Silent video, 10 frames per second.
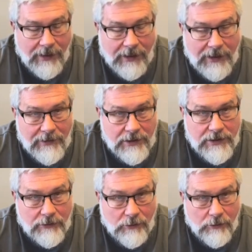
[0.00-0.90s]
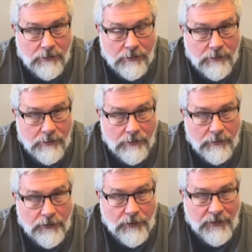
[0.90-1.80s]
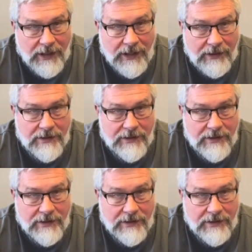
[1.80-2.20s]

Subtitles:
in this little, you need